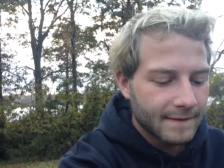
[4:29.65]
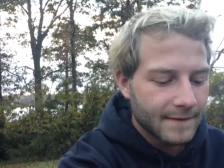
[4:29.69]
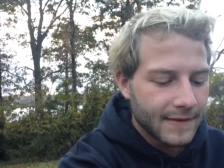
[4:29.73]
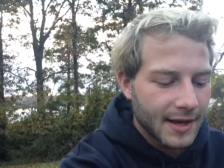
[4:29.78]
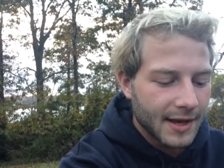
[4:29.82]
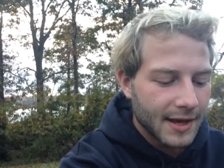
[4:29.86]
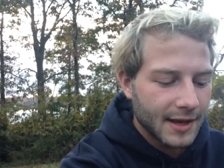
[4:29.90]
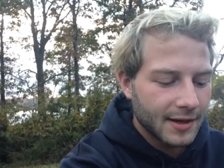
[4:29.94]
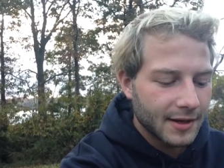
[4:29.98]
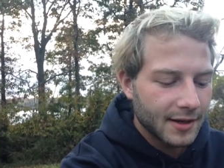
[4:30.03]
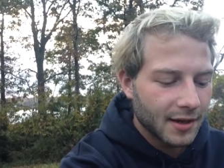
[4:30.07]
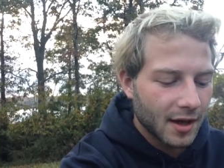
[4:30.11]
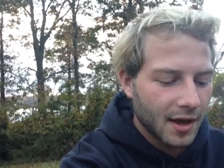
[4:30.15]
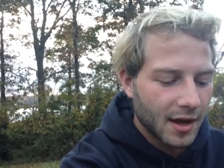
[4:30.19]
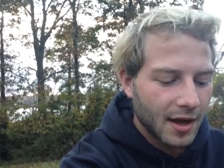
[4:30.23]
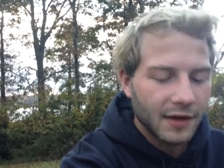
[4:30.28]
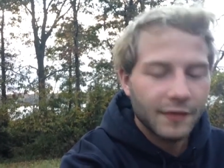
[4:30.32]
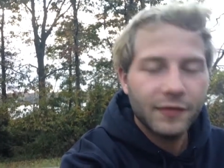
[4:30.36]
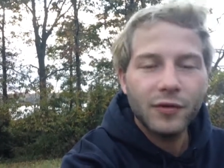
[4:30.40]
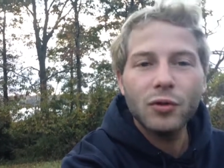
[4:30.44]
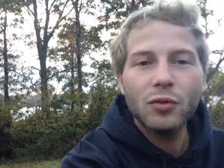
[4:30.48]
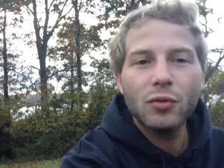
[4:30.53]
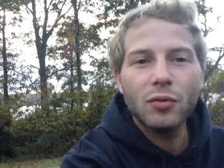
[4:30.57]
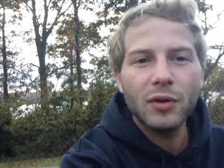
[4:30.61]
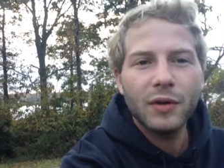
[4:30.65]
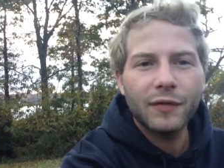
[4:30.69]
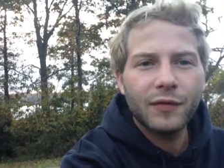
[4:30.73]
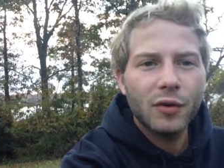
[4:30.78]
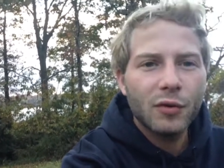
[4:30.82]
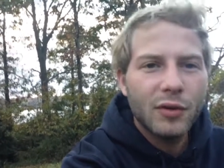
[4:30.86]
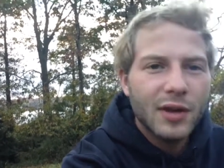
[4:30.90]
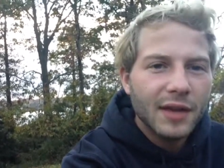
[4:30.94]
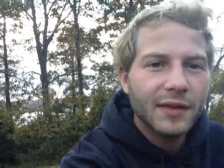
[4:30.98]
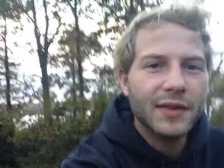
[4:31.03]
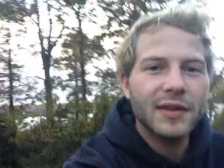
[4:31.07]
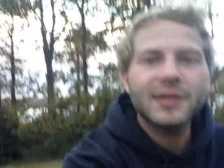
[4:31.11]
And uh, if you if
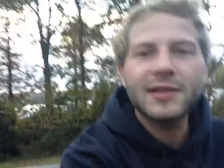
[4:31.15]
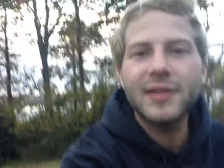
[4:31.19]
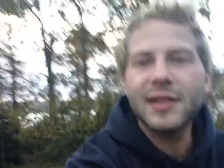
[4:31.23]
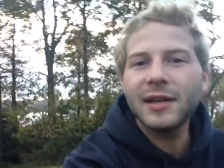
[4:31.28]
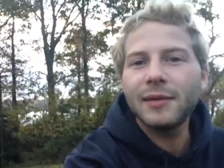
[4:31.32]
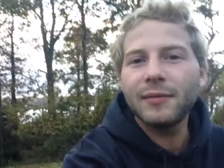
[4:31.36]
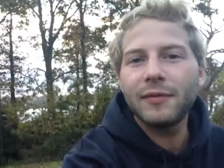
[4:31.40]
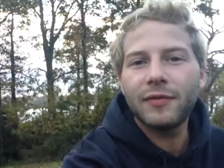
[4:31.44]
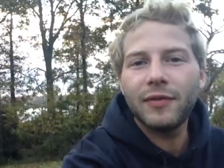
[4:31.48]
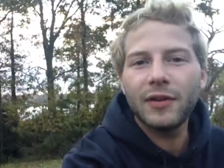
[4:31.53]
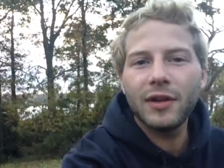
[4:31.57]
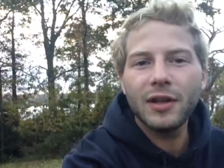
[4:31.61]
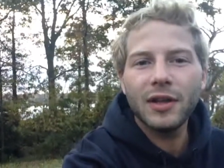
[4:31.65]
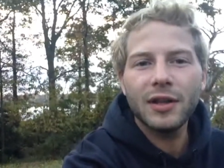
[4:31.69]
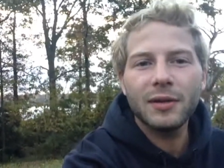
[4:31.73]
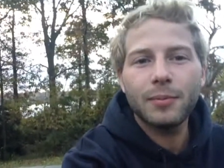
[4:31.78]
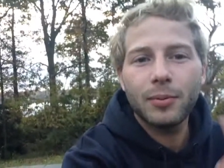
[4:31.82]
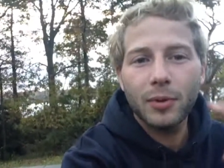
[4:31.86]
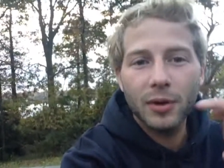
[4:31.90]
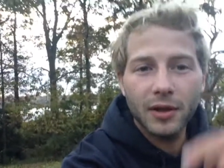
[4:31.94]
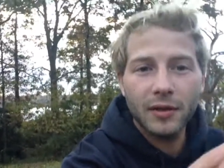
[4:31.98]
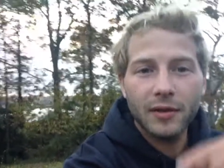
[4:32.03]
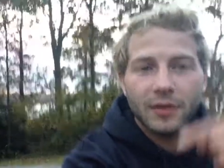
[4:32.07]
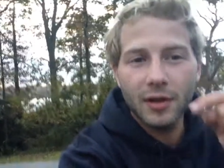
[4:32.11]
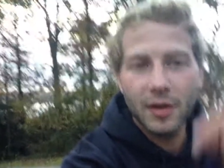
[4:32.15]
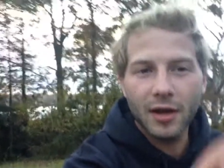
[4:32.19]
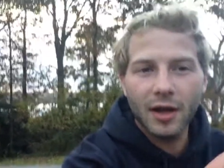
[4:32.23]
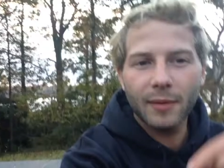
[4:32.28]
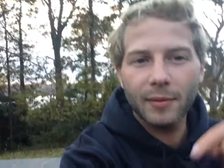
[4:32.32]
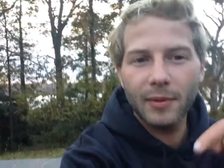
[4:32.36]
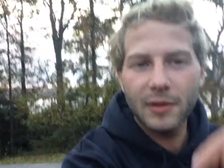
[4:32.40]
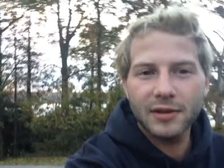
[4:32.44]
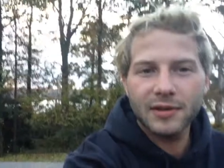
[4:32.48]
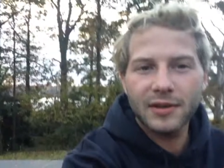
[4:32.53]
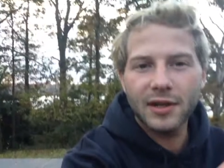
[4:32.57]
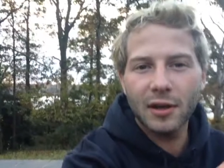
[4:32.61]
you get the same feeling, put it in the
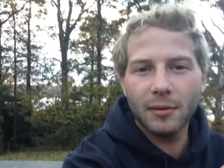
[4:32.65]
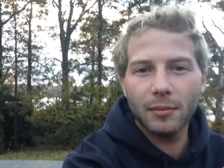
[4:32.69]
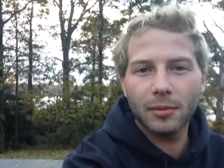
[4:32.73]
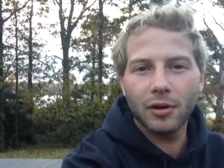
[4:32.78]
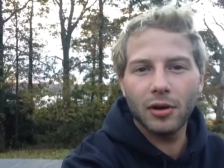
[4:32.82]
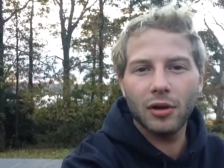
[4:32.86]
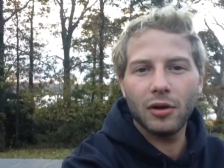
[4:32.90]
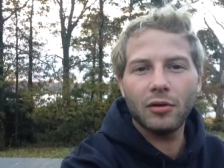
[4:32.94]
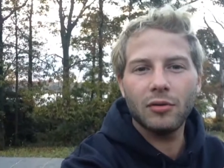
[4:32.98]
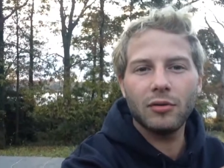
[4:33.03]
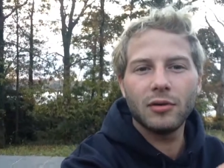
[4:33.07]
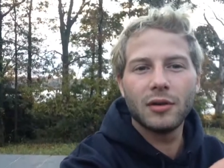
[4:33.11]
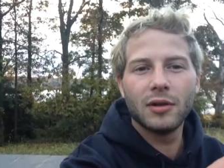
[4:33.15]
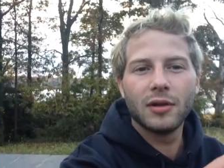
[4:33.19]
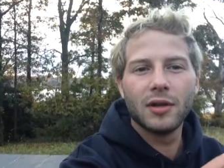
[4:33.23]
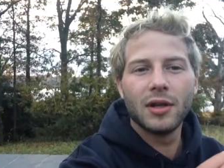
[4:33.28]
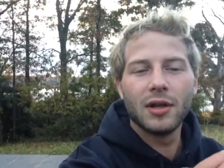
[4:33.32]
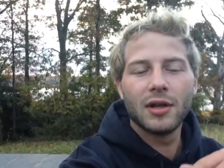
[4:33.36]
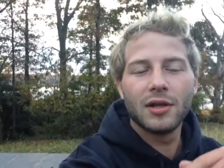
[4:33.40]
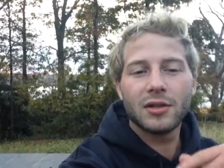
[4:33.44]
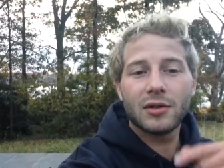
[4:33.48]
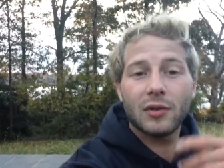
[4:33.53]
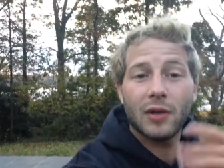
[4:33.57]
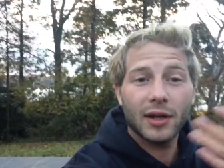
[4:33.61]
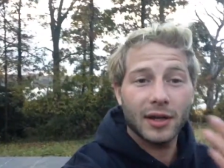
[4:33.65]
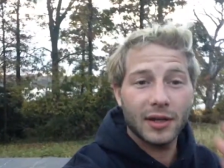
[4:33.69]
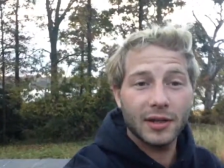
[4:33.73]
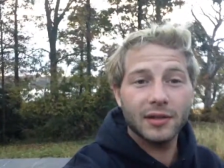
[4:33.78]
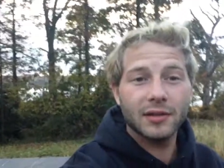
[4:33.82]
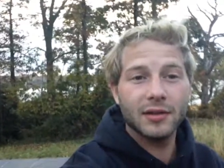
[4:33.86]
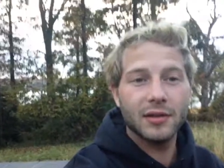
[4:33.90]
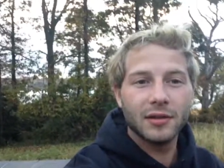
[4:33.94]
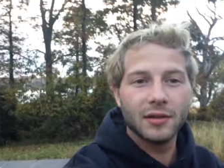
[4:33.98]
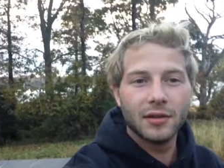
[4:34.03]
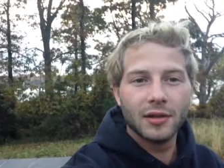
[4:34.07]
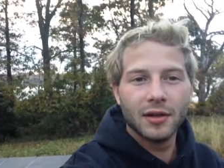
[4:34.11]
comments down below so I
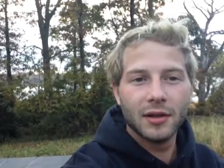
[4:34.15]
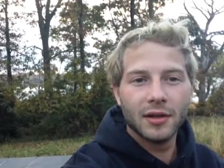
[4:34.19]
can,